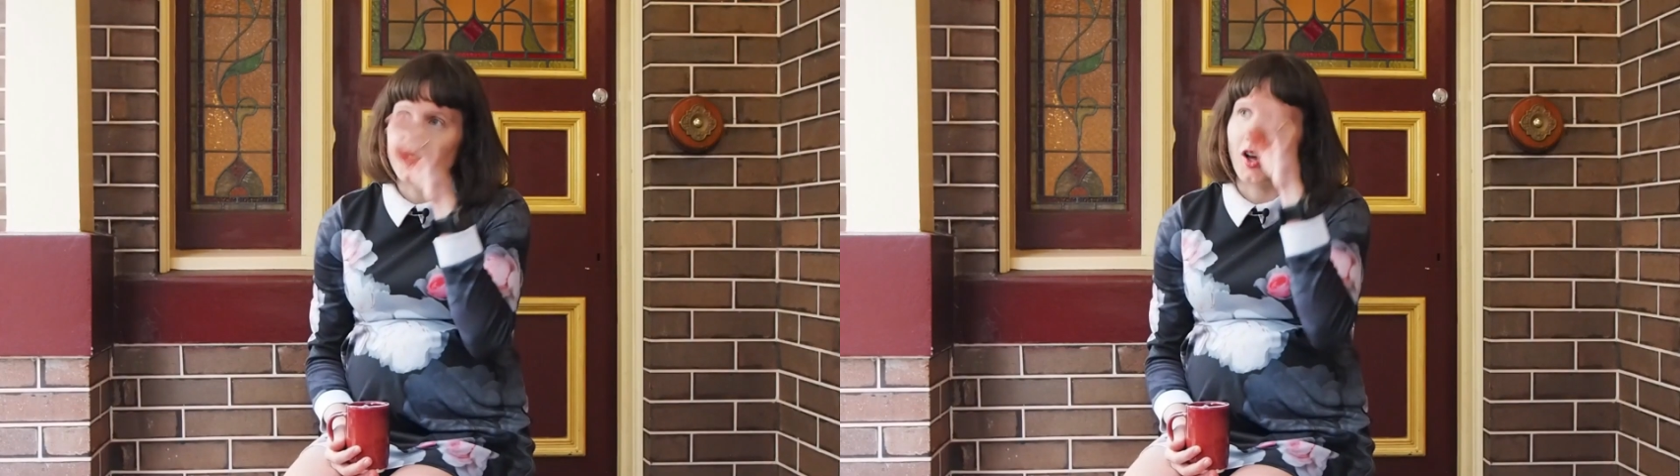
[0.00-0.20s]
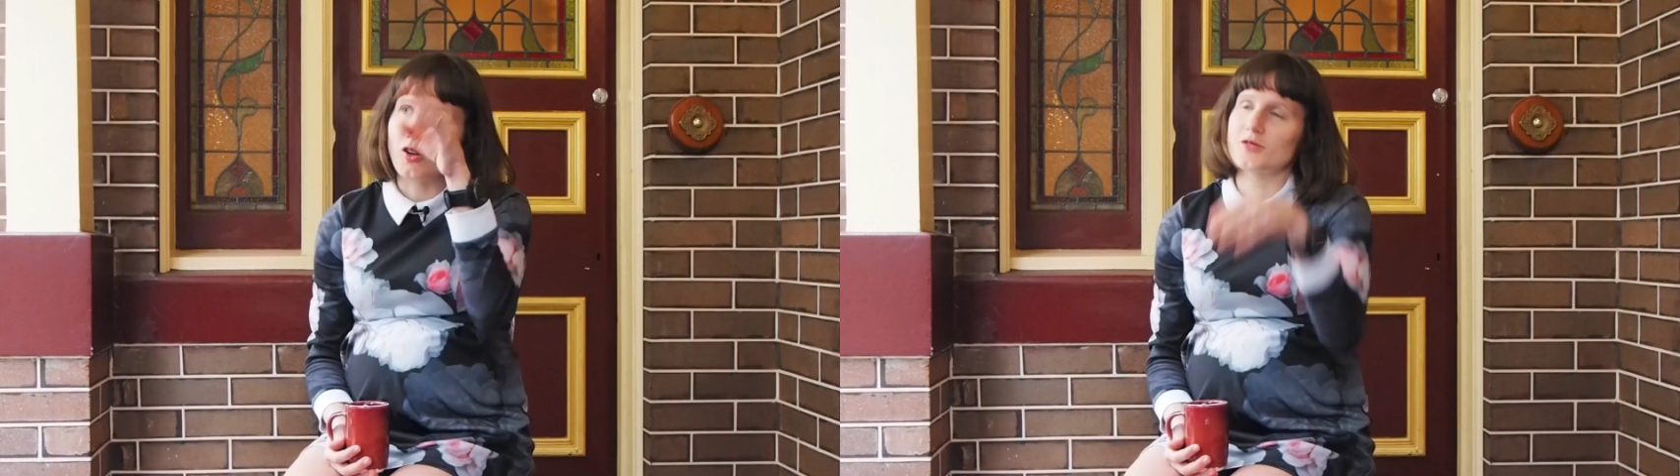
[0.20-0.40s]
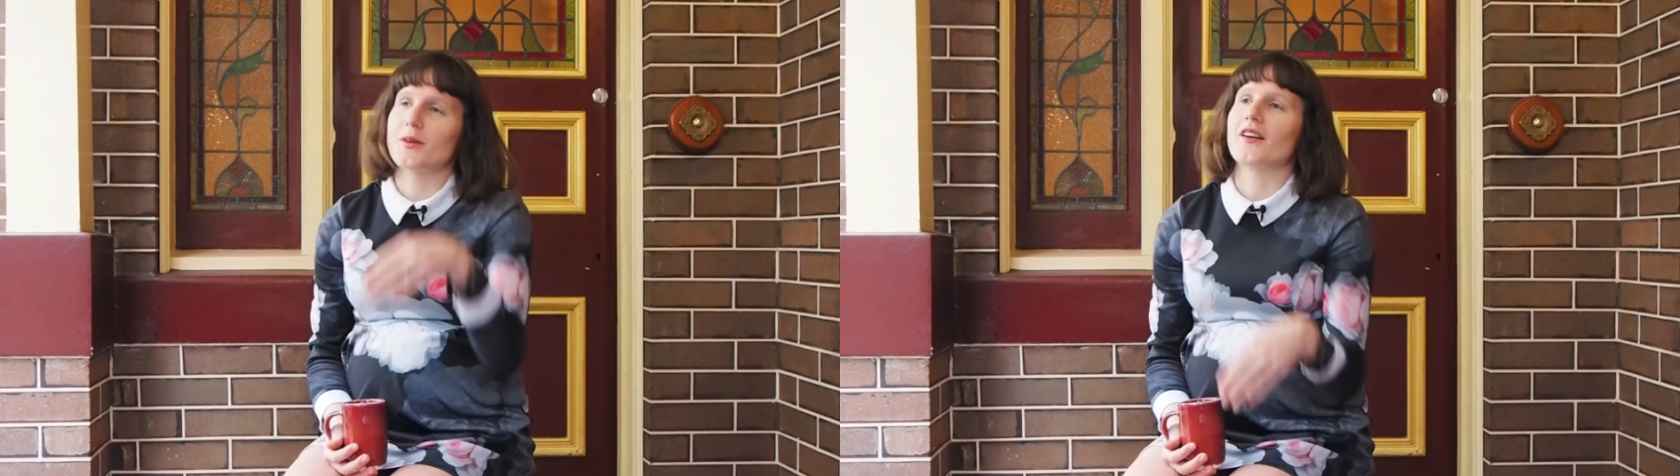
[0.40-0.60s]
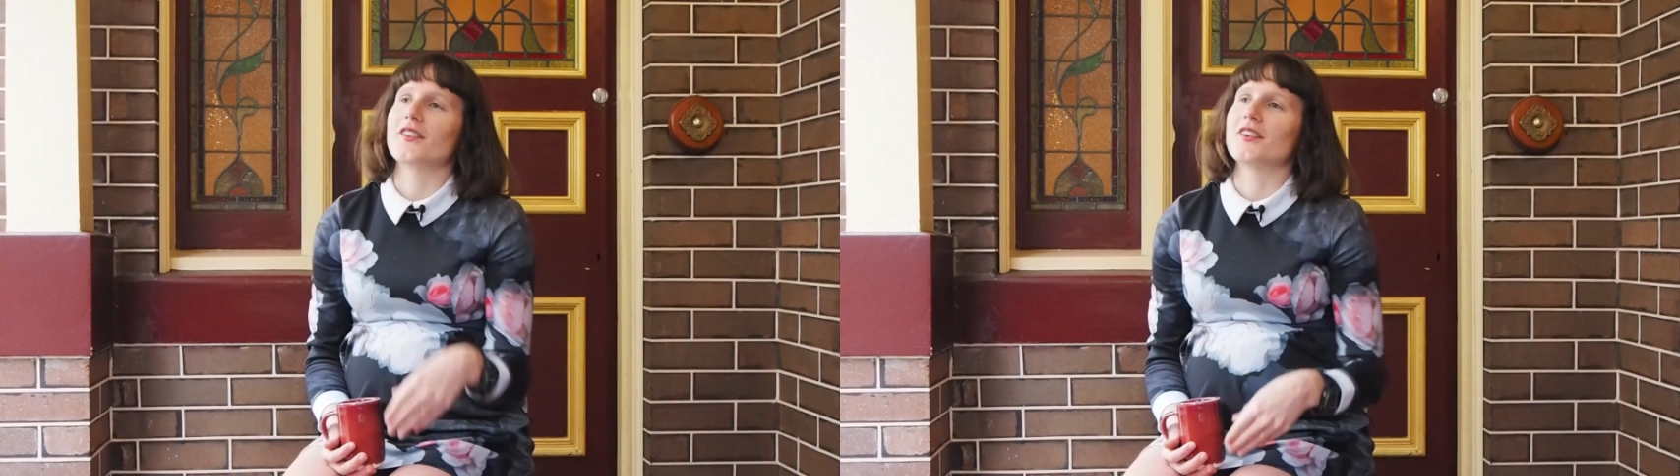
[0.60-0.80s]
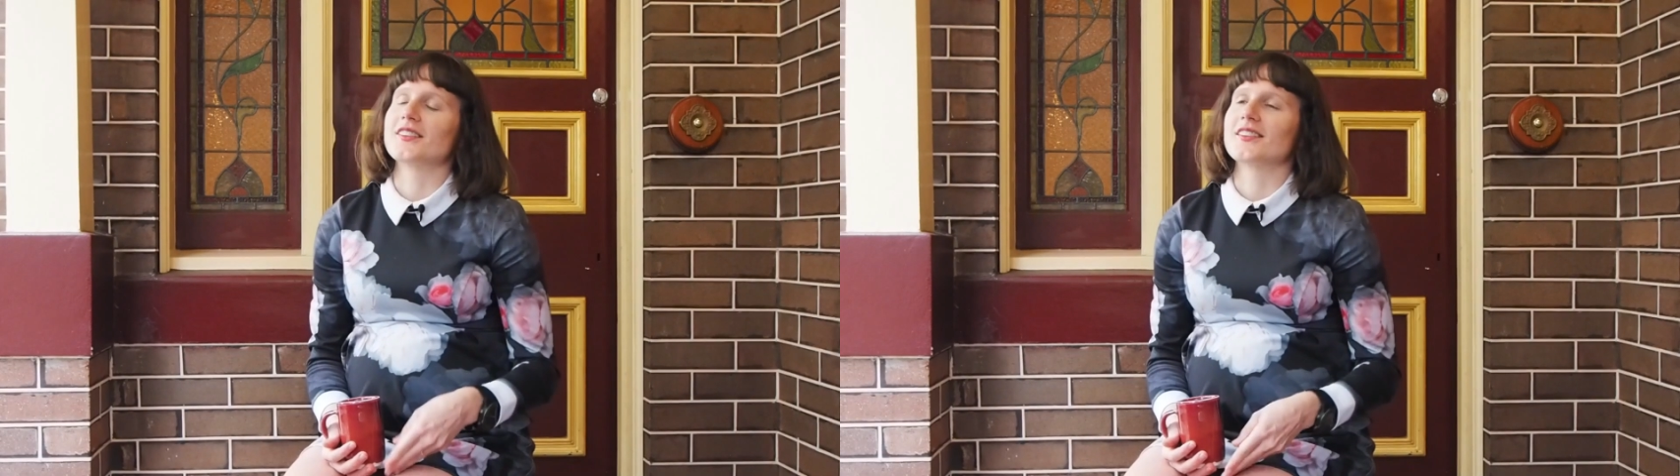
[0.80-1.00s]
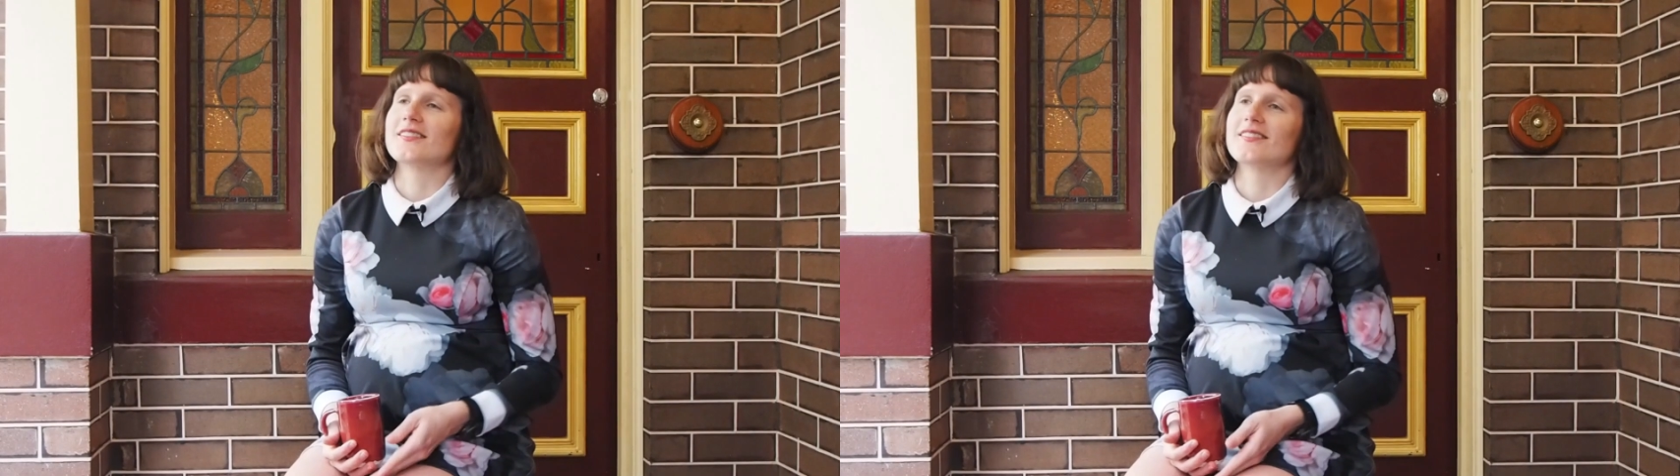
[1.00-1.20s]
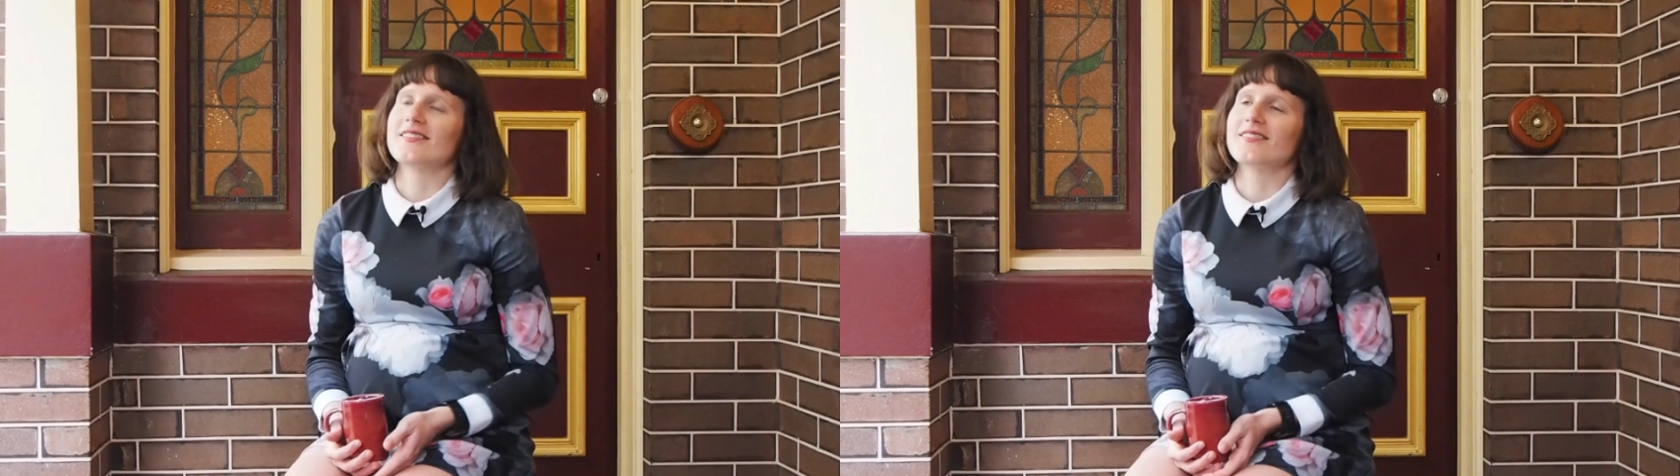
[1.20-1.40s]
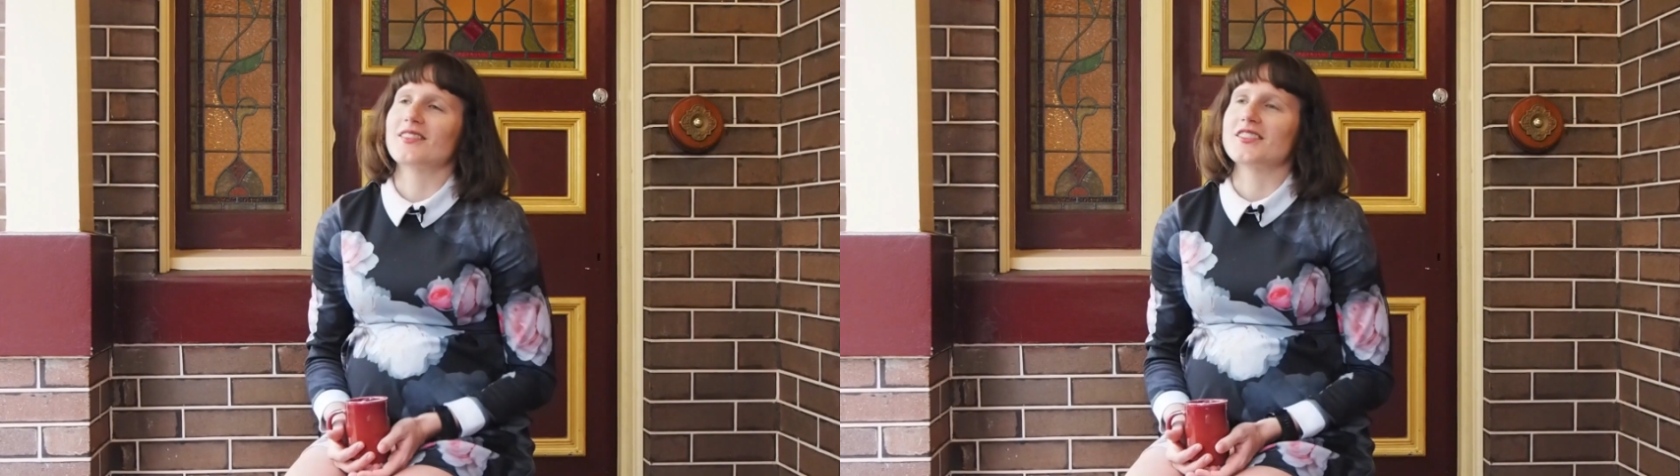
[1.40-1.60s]
to ultra marathons
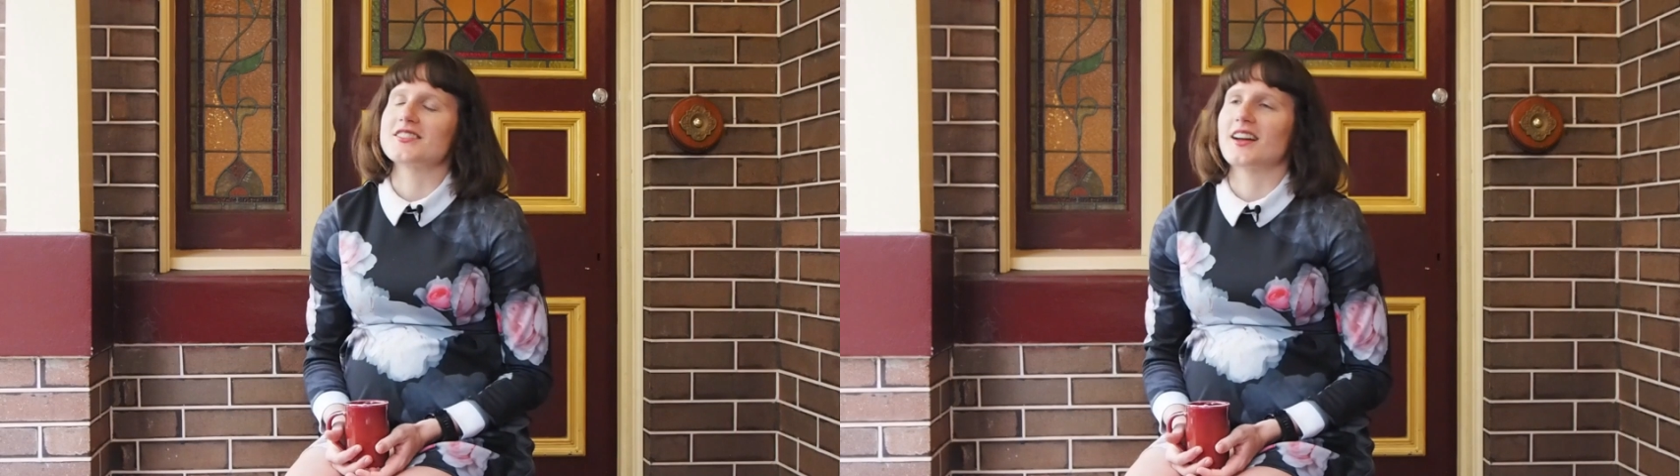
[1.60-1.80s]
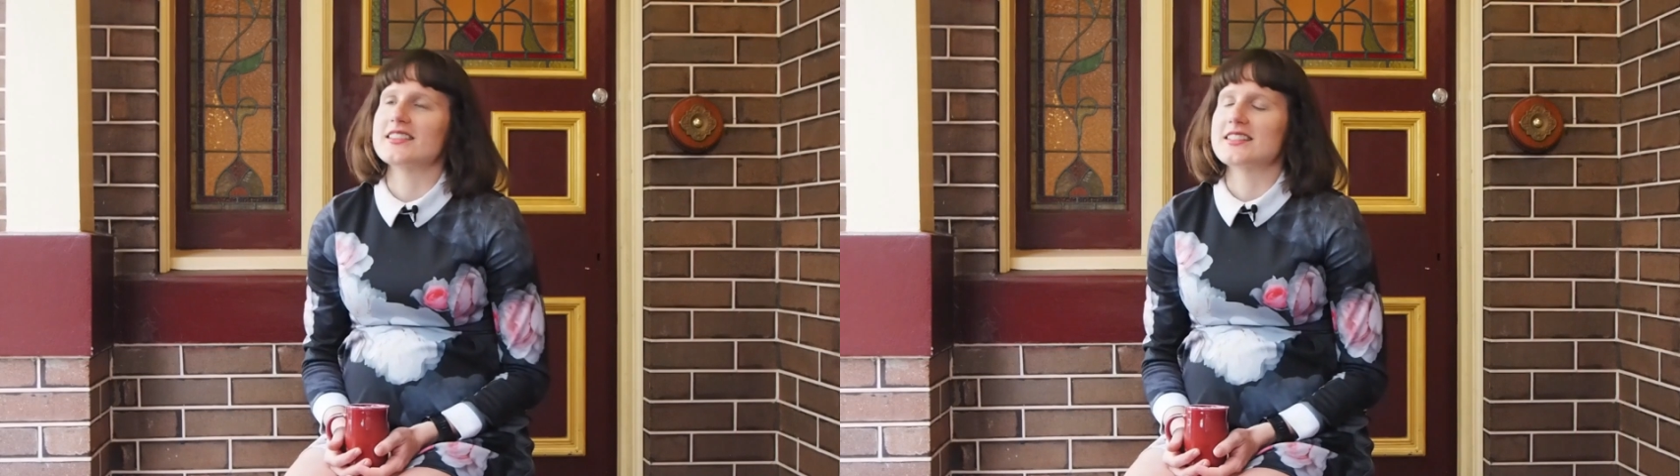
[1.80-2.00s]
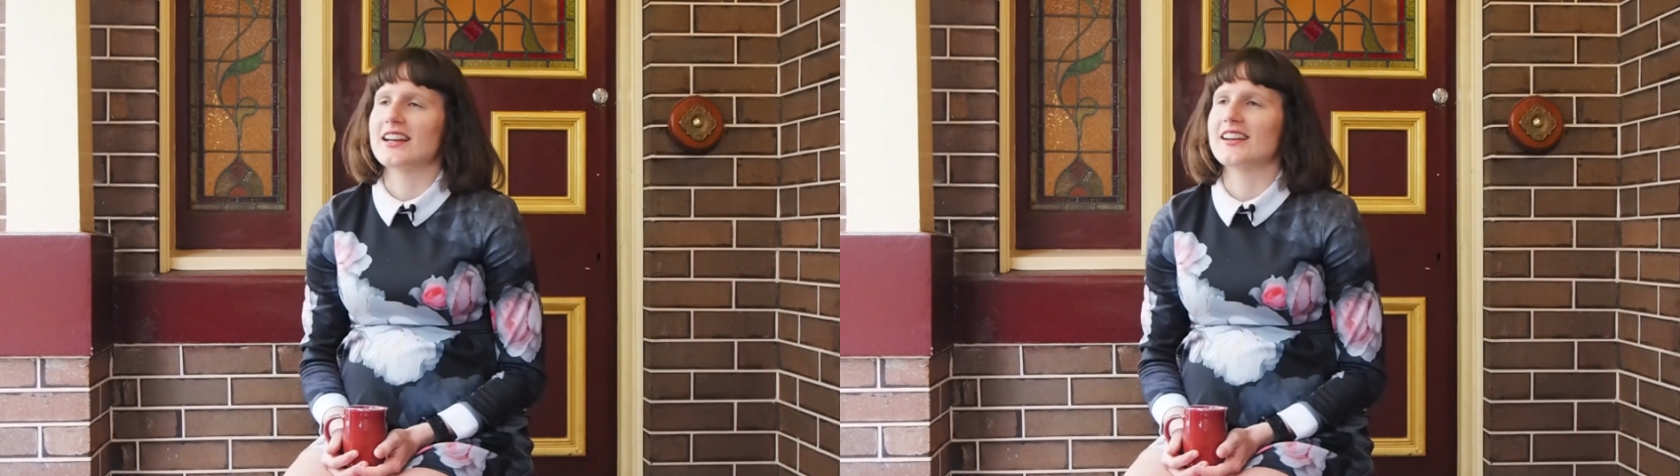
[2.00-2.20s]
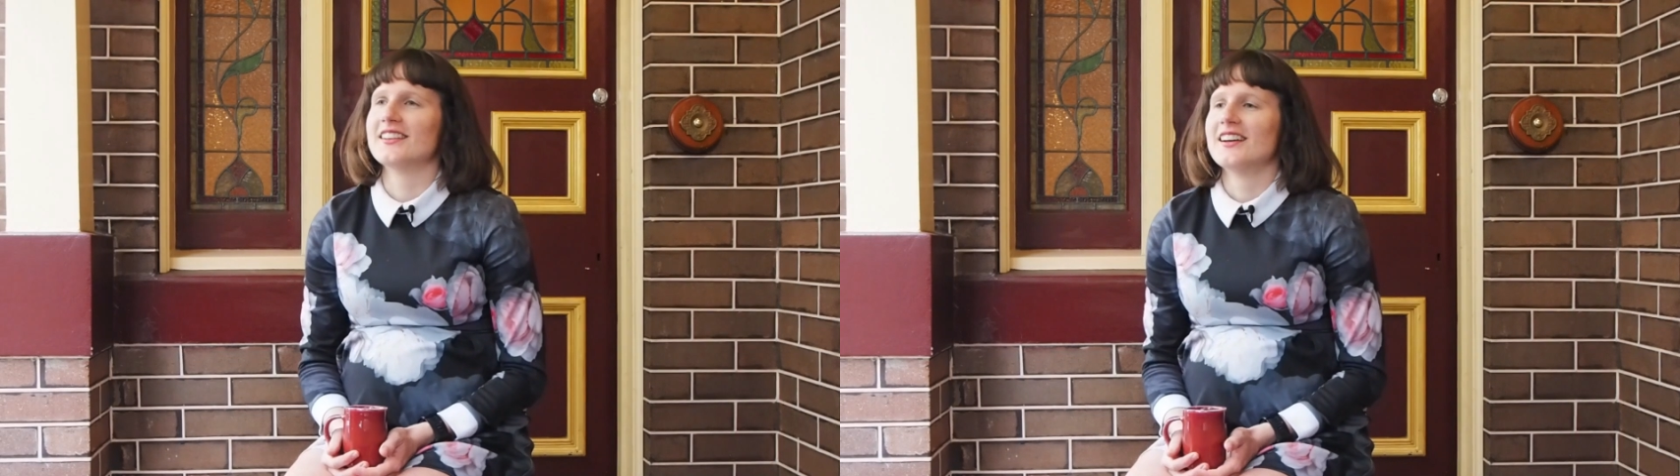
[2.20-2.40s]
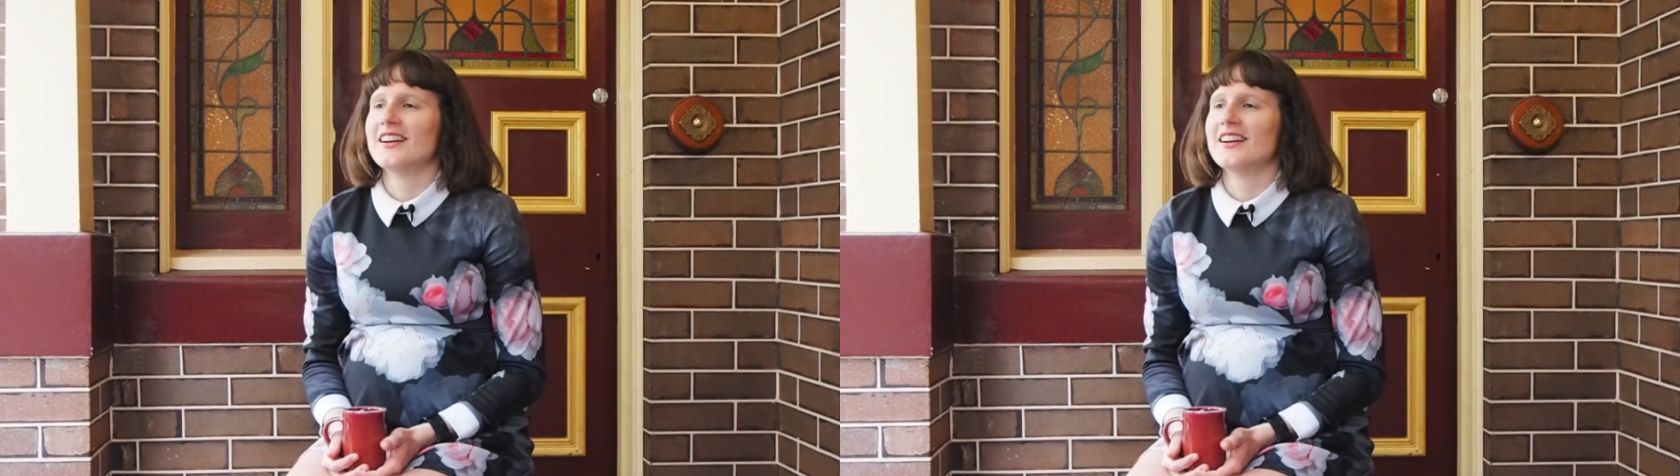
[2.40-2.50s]
when I was 19.